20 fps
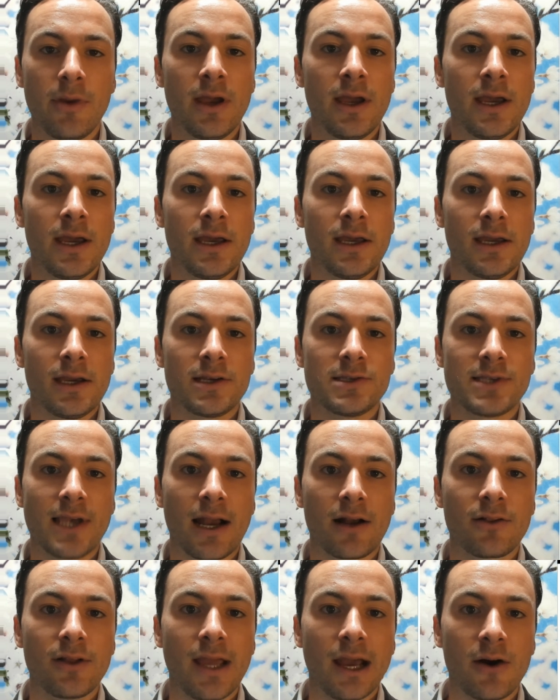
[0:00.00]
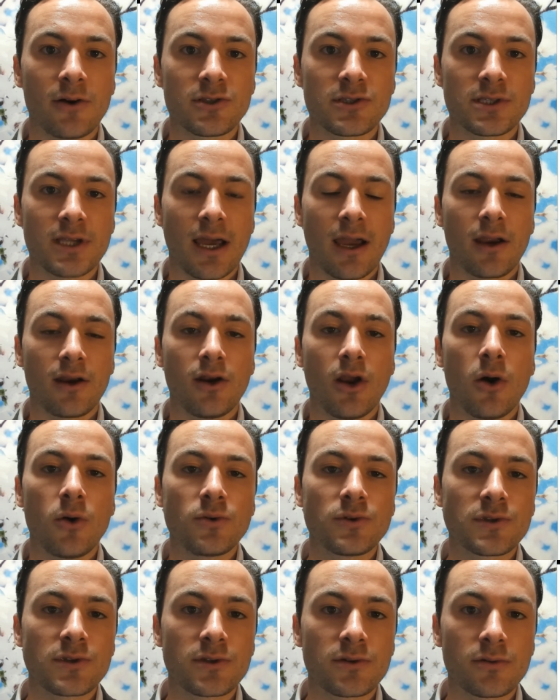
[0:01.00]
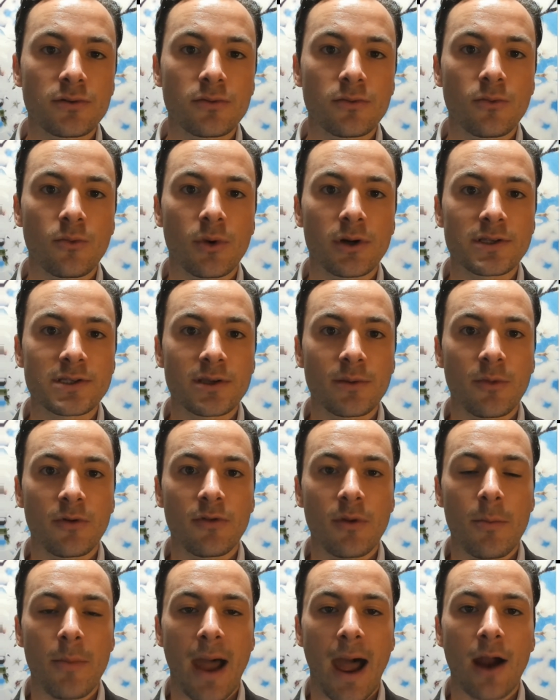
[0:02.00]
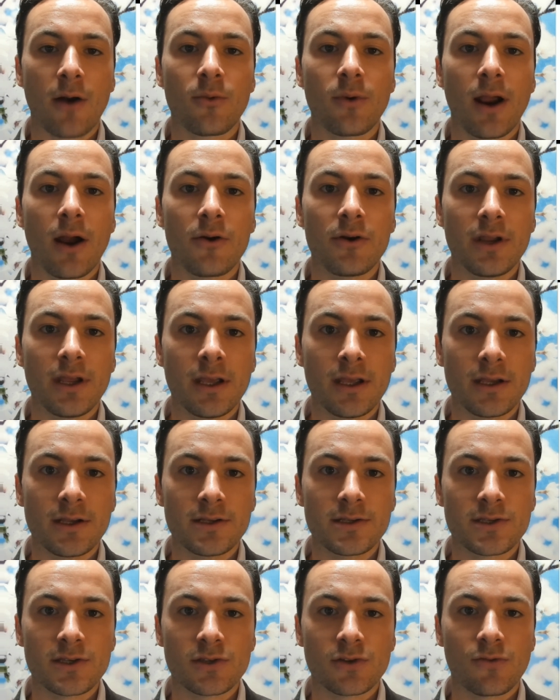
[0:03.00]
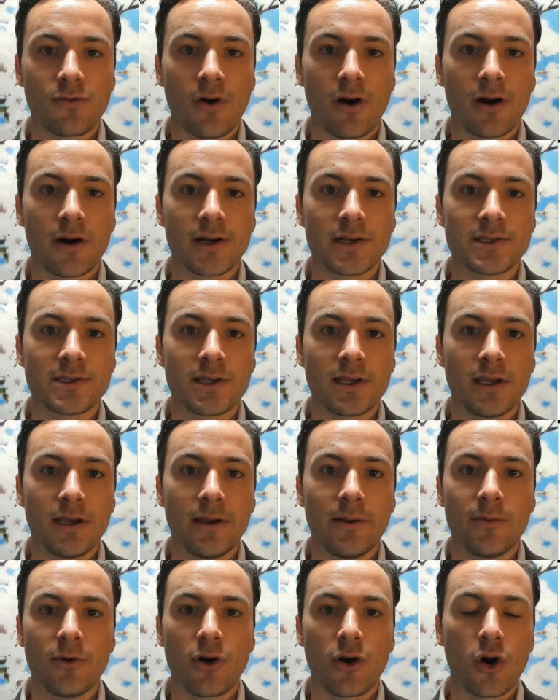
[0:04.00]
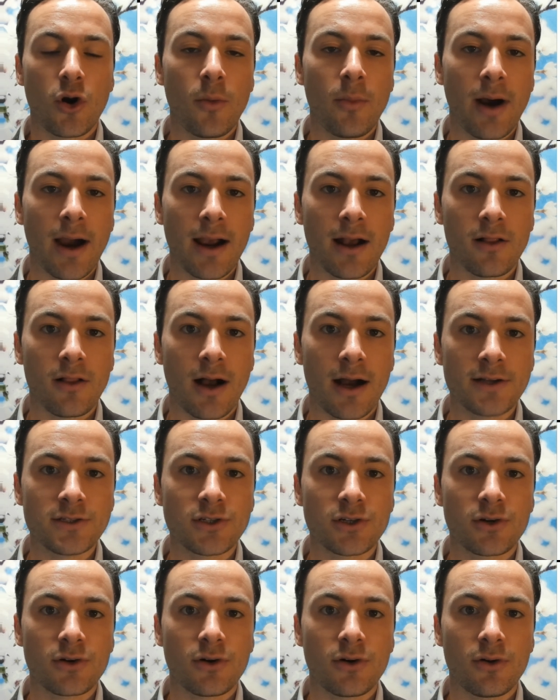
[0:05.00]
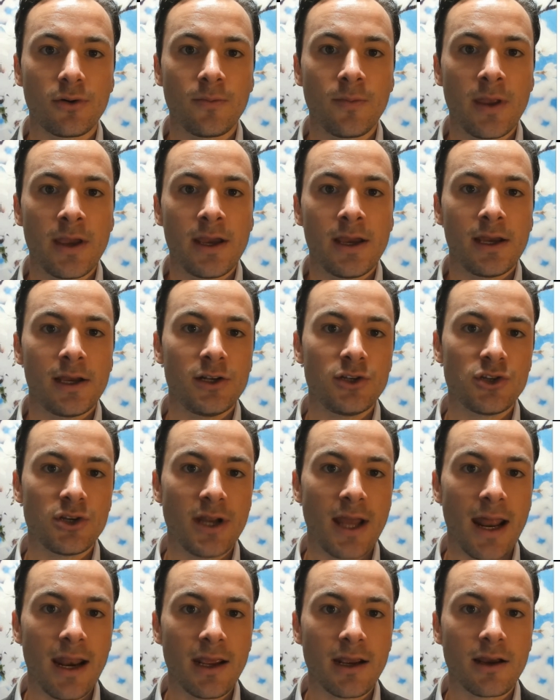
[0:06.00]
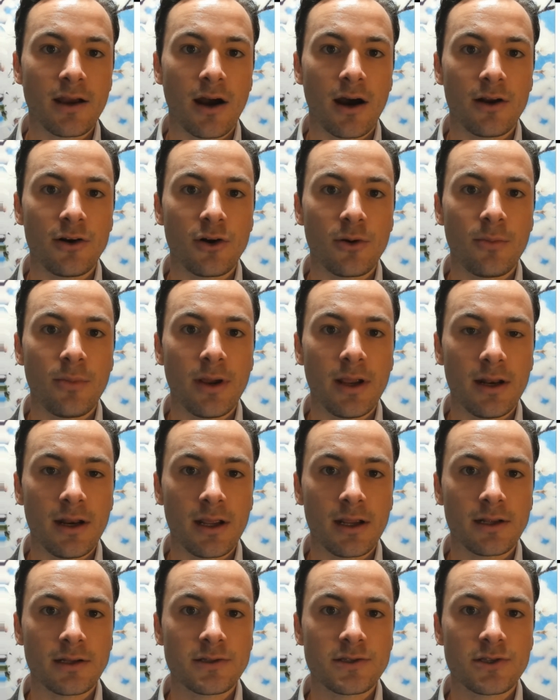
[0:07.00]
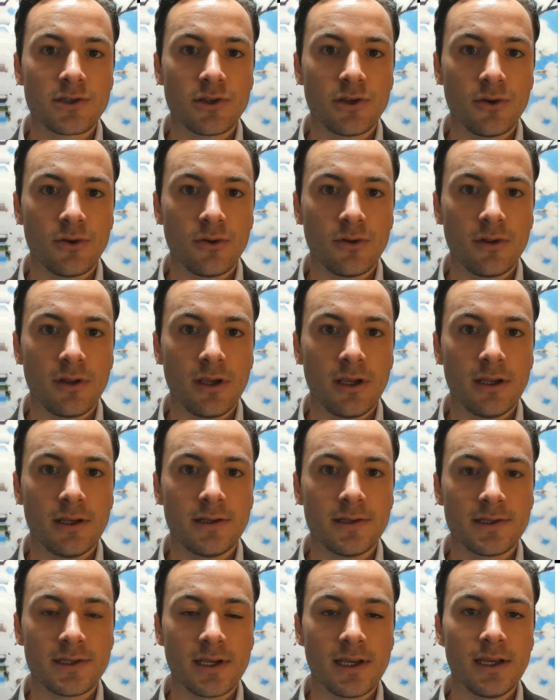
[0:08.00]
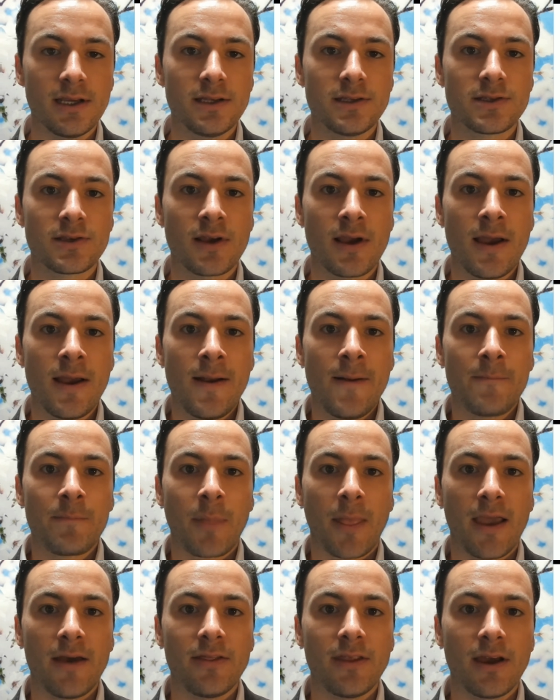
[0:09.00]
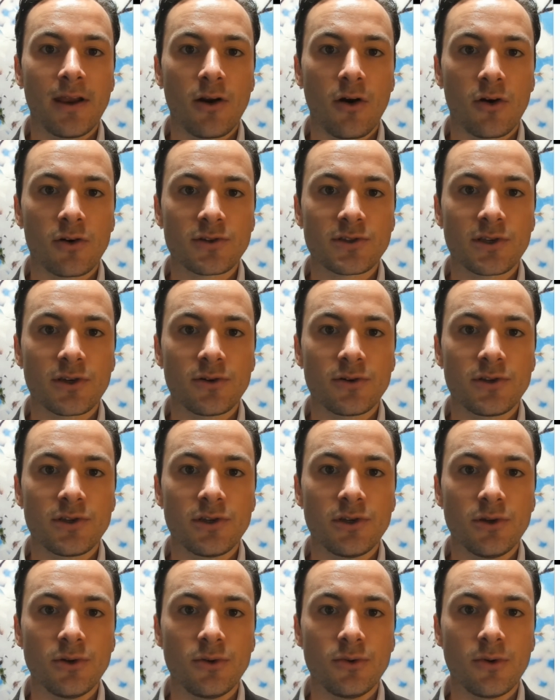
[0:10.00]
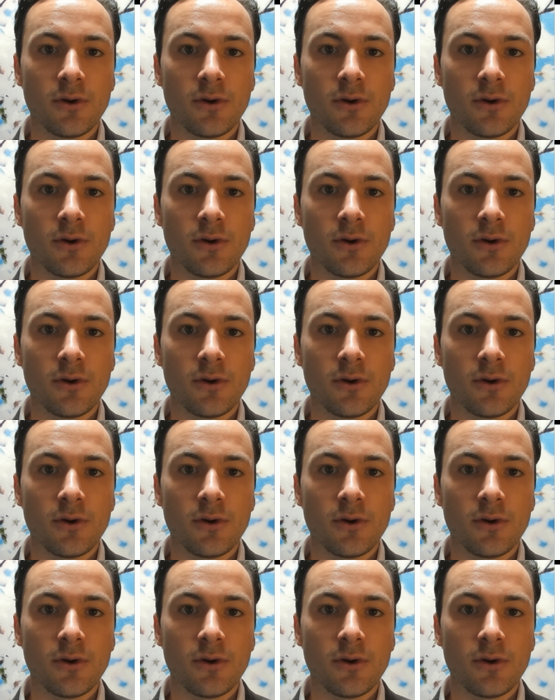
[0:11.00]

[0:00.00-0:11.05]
exactly how it's diagnosed, what some of the background is as far as the neurobiological and genetic underpinnings to the disease, and then also to